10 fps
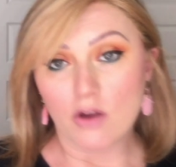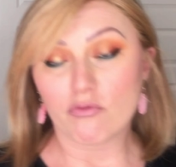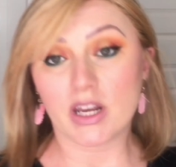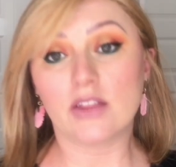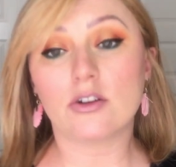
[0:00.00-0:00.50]

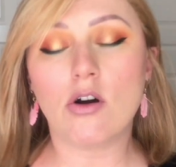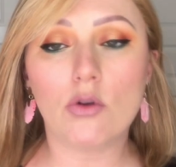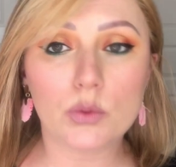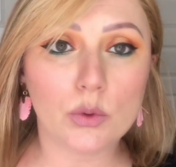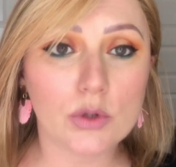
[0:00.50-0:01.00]
running the
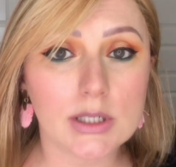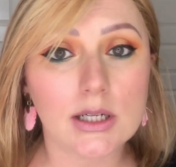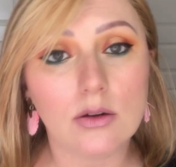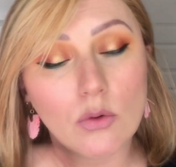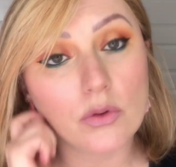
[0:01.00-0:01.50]
cold
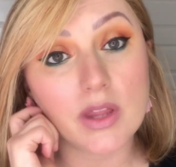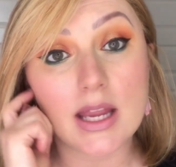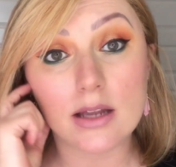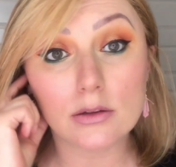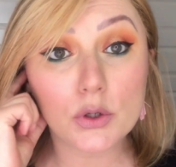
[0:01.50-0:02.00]
water or
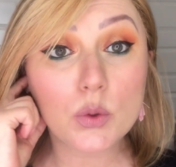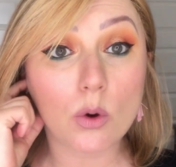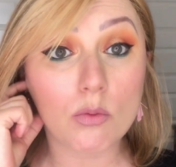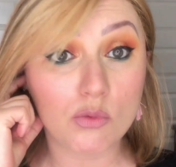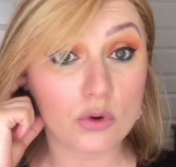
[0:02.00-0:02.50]
the
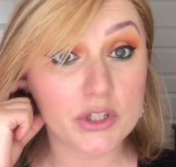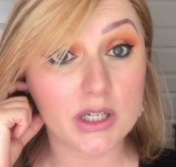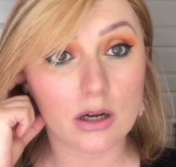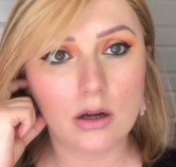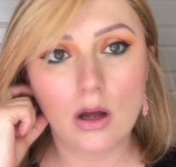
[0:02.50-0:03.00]
lukewarm
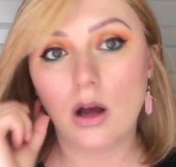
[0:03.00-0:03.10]
water